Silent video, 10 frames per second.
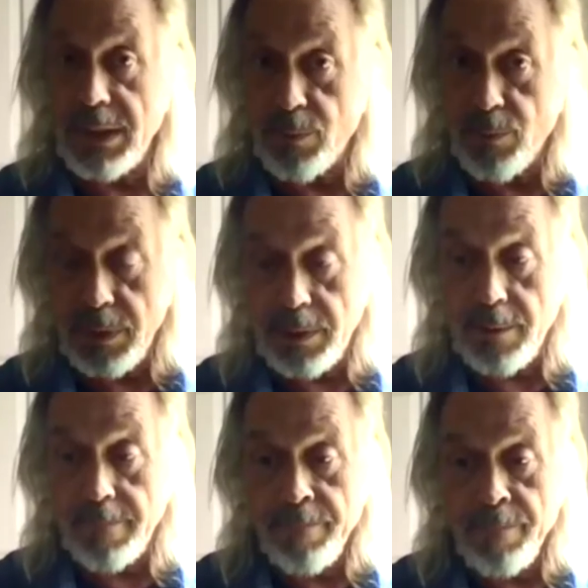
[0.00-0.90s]
bass
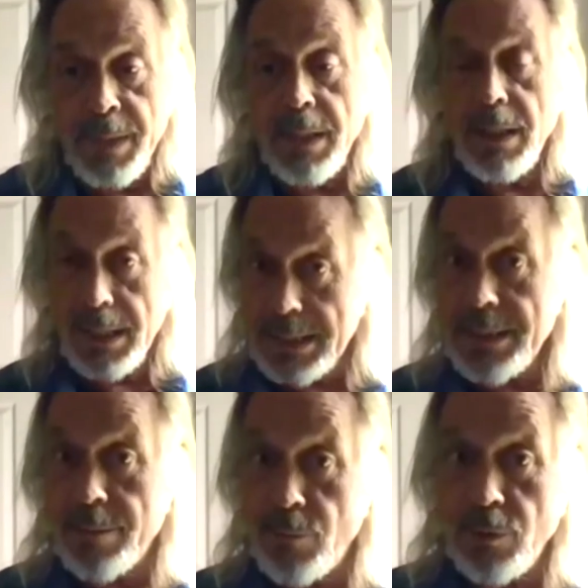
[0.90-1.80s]
player. And he
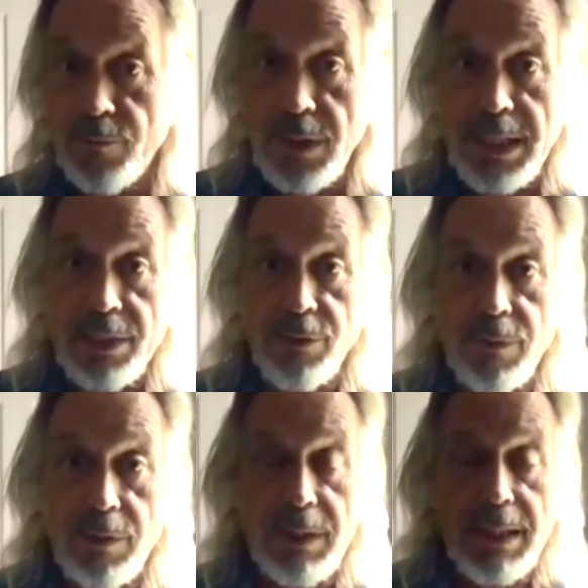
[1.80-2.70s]
had moved to
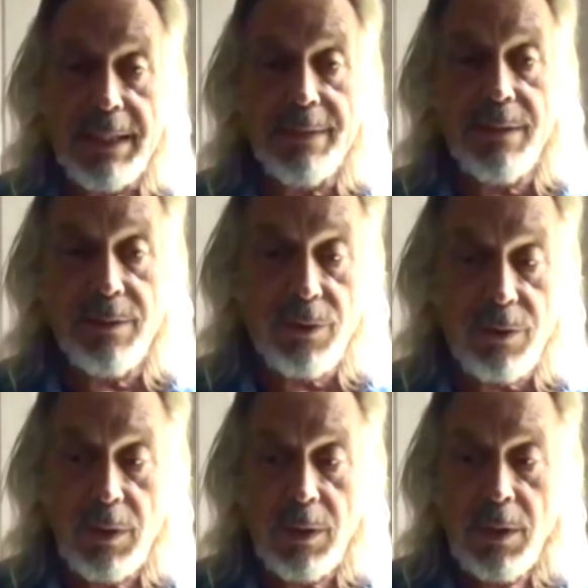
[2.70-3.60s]
Nashville and had
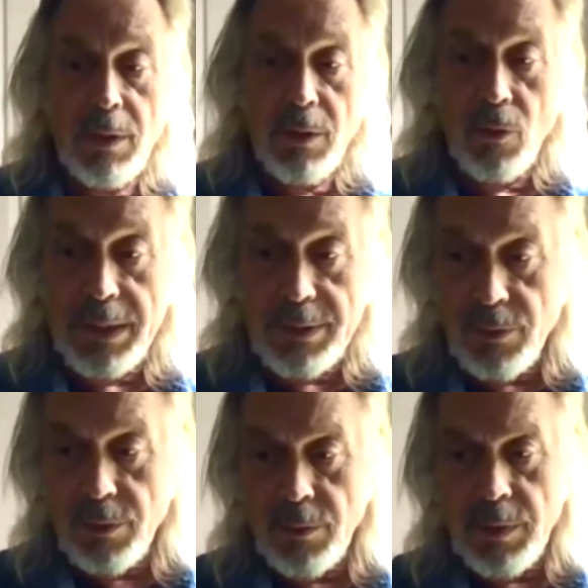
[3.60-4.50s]
this great
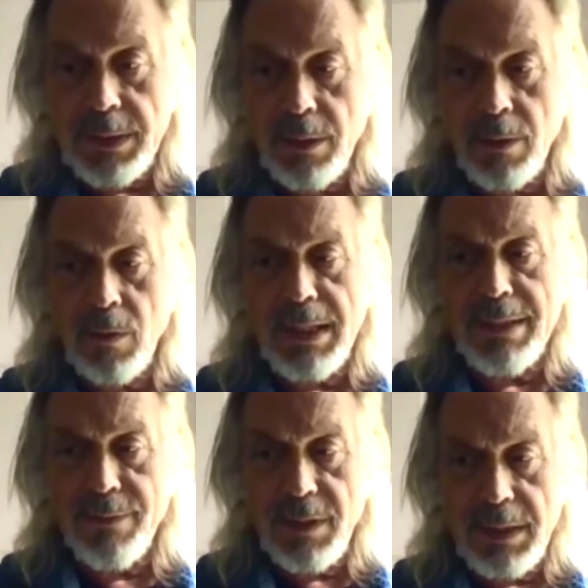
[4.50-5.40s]
studio.
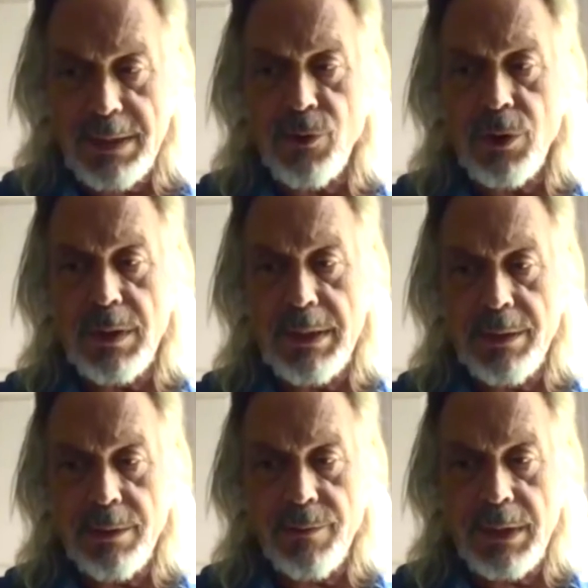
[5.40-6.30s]
And the
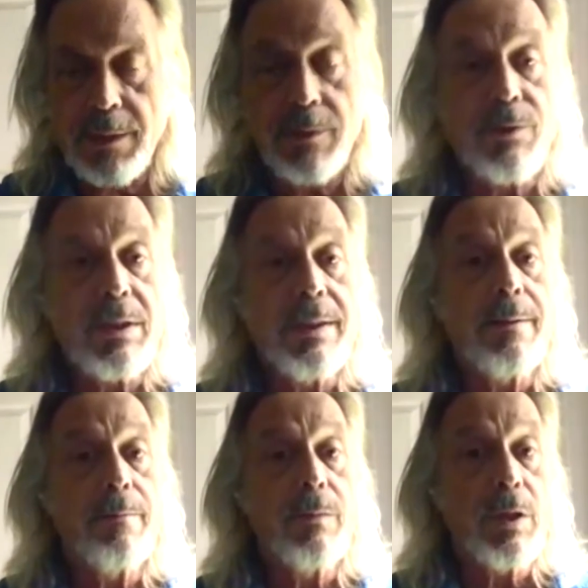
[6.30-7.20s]
engineer there, Tim